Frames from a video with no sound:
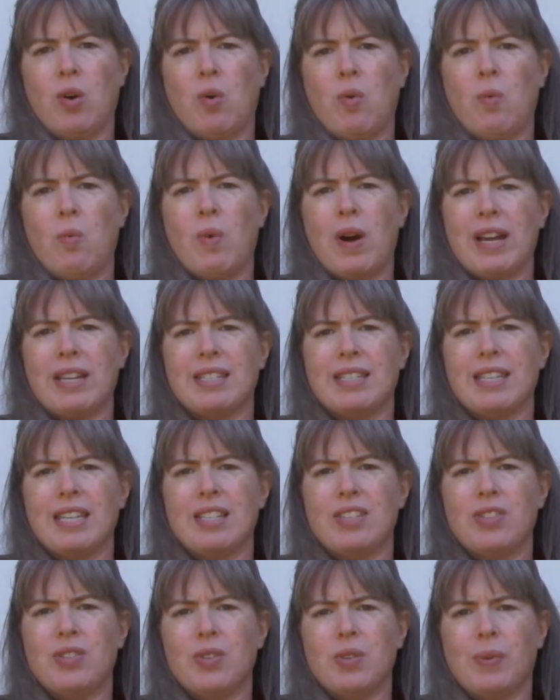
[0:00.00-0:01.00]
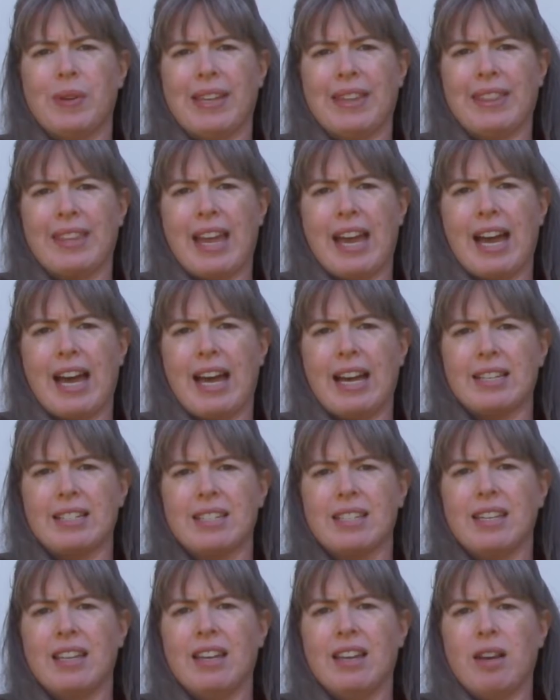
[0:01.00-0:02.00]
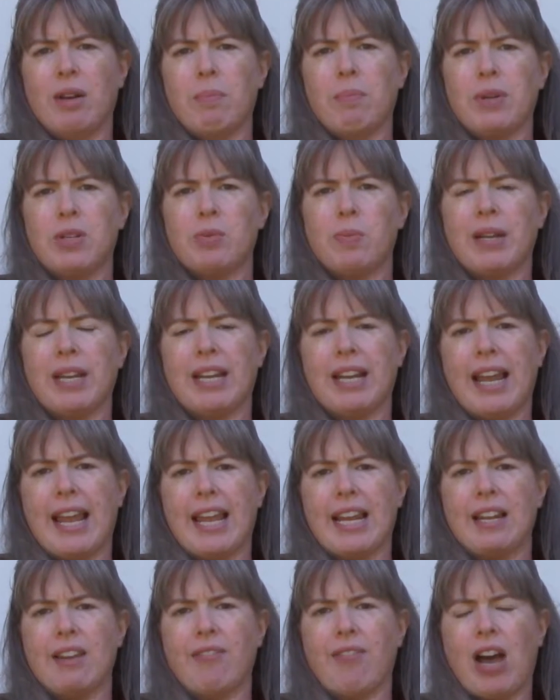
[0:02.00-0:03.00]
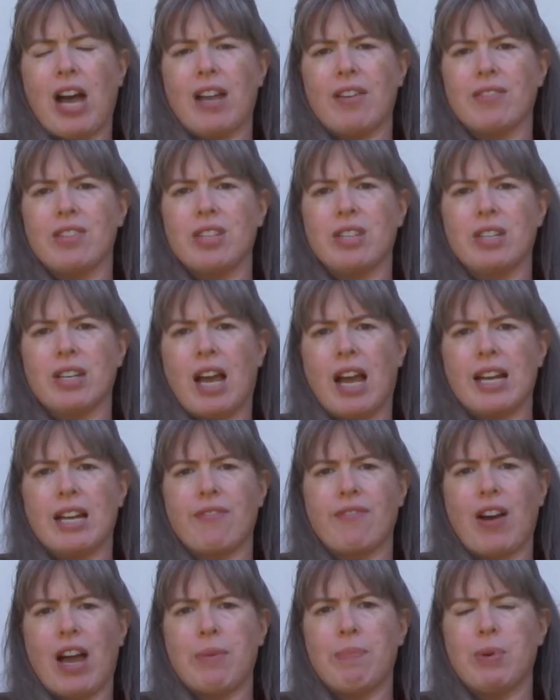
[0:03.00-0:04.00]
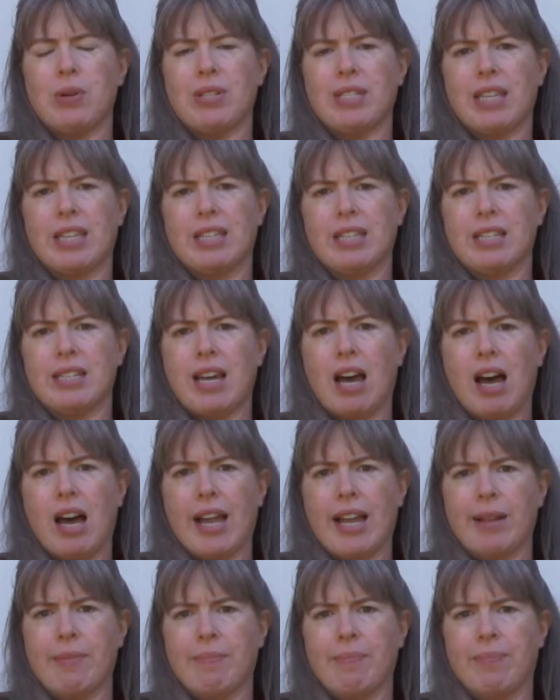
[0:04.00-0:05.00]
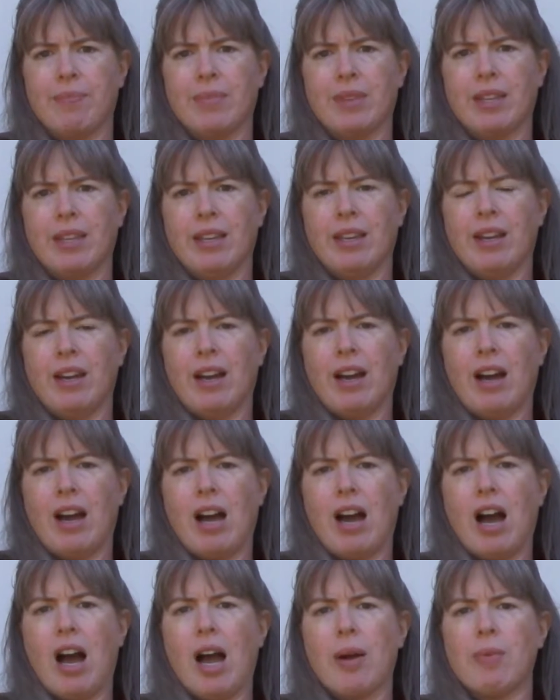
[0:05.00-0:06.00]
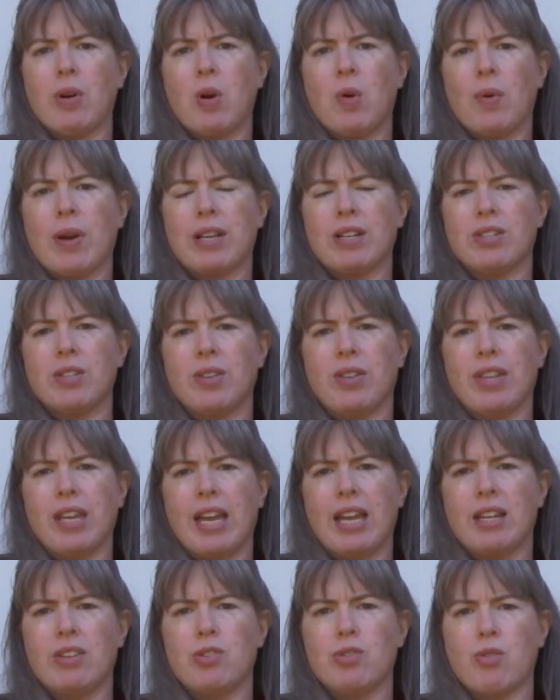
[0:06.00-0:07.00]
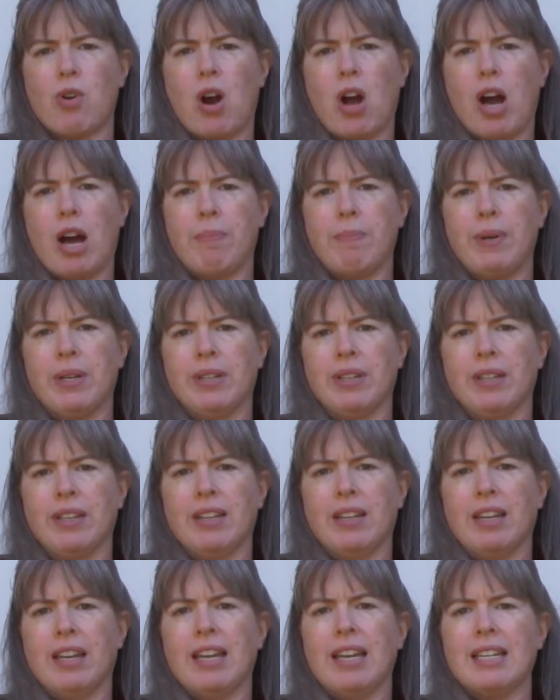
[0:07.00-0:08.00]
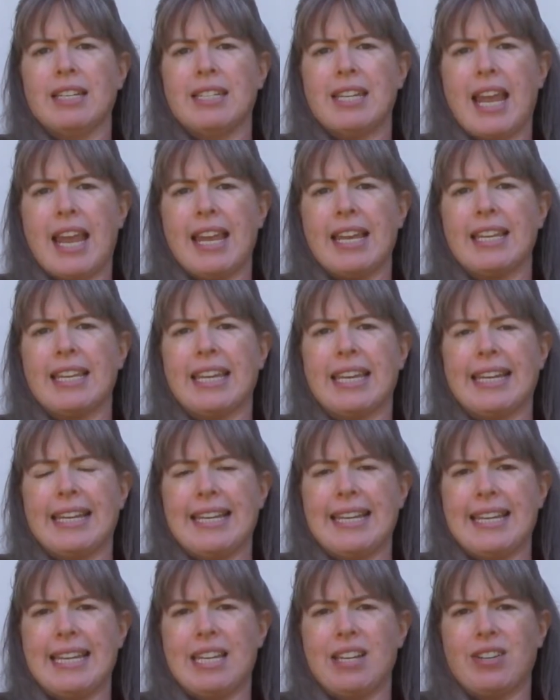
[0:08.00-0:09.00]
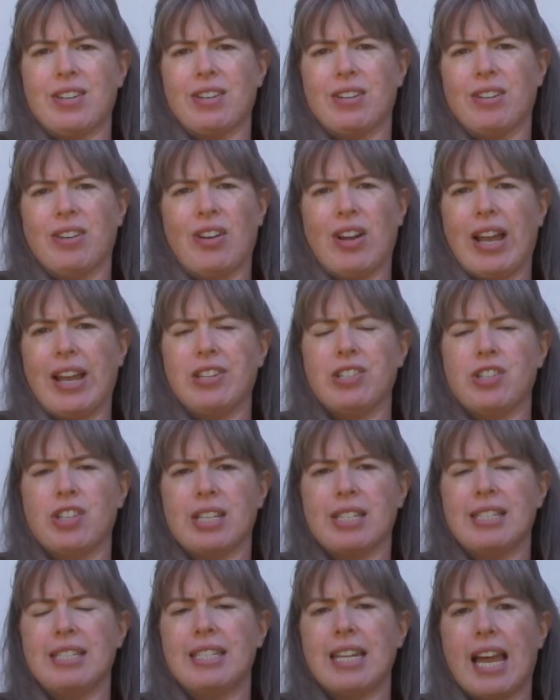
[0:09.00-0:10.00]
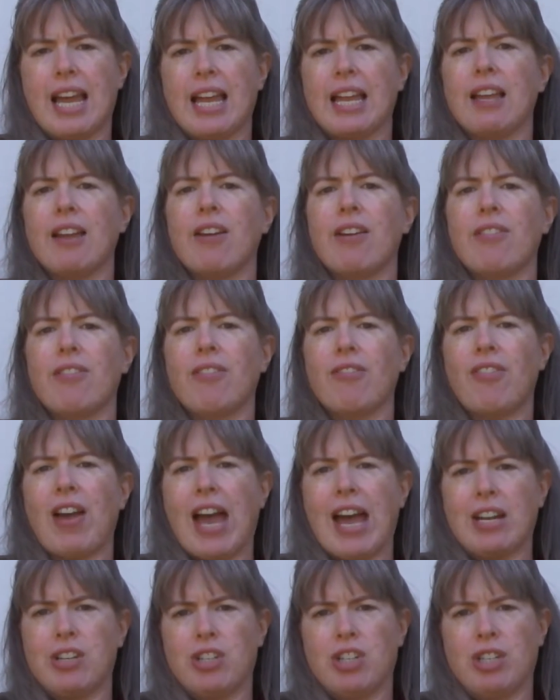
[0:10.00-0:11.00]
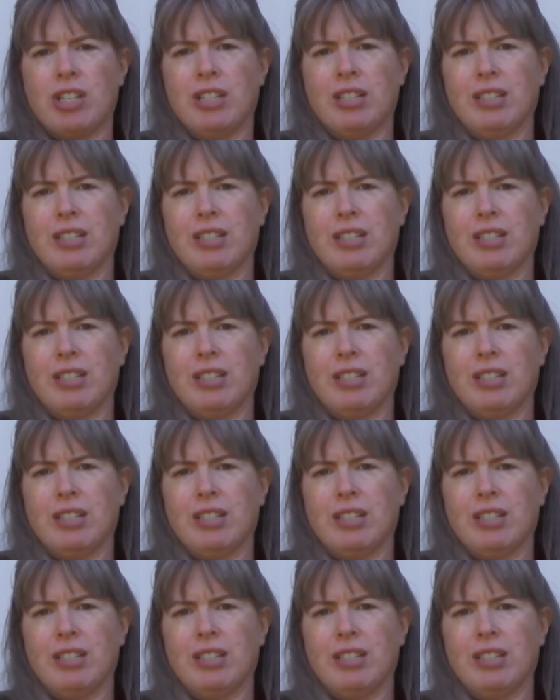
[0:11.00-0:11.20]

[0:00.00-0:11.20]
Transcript: Once he's doing that, between 85 to 95% of the time, I'm going to then drop take and here and just say fetch.